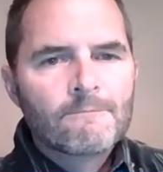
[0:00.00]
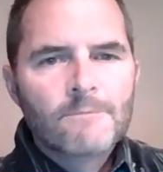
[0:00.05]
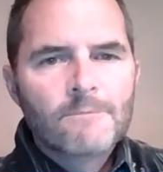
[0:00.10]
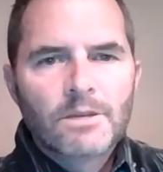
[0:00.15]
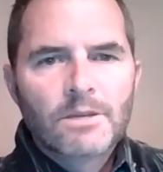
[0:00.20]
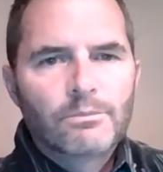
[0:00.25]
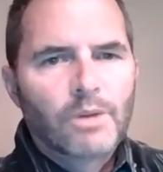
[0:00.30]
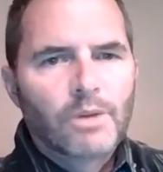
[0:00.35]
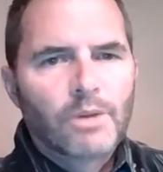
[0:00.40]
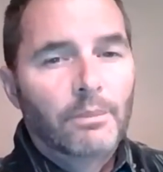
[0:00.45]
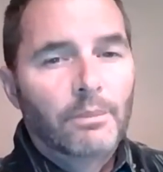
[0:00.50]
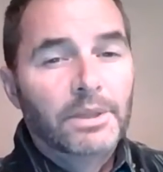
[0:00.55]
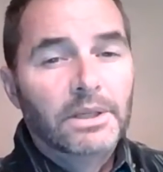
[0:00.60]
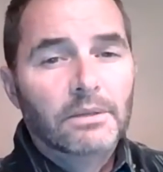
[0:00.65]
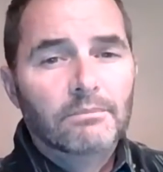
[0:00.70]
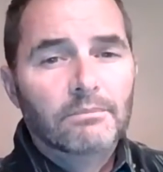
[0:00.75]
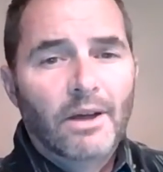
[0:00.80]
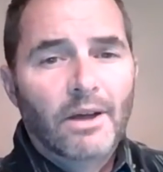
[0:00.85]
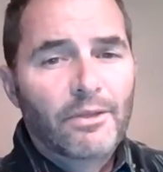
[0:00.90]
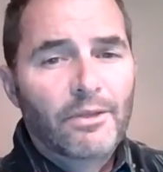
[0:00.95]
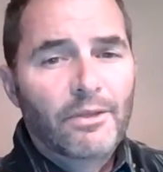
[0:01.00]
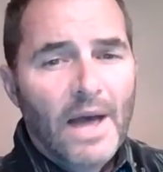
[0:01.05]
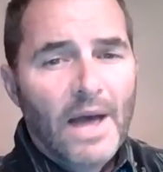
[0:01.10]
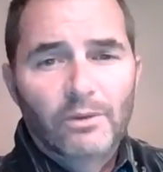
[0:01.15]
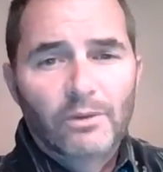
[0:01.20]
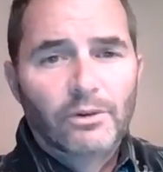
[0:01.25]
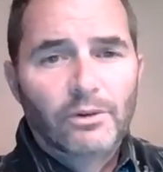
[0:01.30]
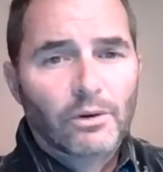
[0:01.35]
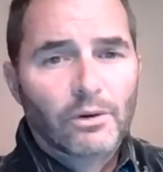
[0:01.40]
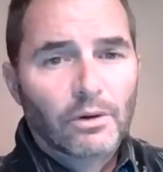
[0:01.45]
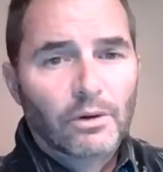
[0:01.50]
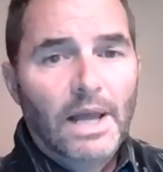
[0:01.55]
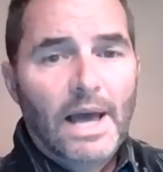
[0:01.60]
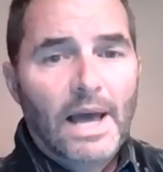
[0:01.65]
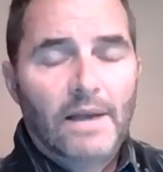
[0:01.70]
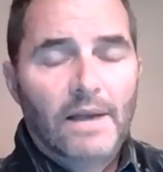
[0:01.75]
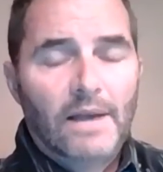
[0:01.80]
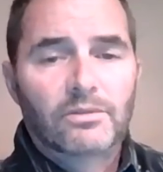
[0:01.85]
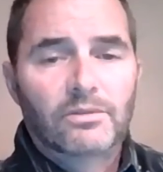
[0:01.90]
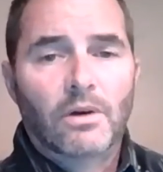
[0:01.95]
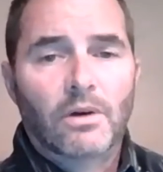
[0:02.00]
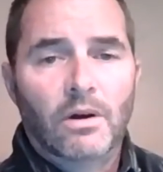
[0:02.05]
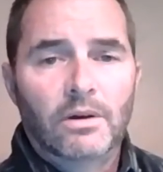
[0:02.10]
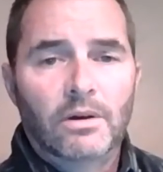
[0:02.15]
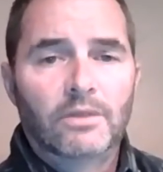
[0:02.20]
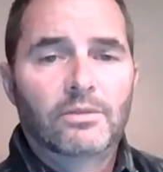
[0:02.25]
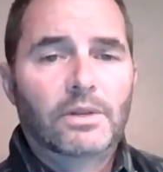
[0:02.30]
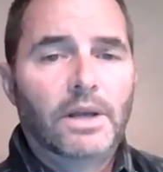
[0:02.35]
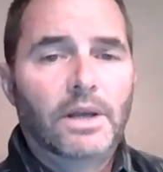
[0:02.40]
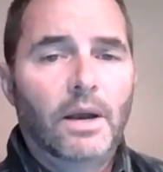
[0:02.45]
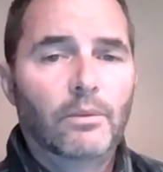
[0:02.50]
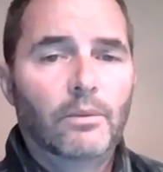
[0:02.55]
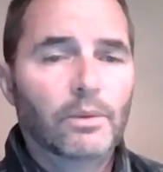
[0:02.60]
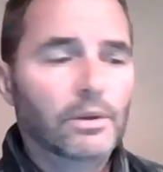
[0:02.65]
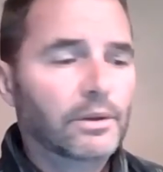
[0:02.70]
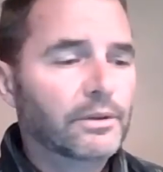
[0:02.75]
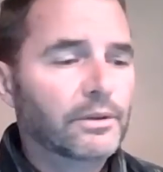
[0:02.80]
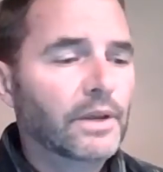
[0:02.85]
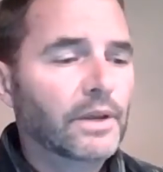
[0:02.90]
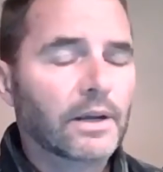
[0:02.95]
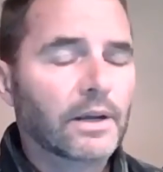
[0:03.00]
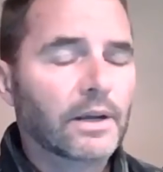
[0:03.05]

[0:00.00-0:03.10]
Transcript: probably 1,000 or less. Honestly, I really think, and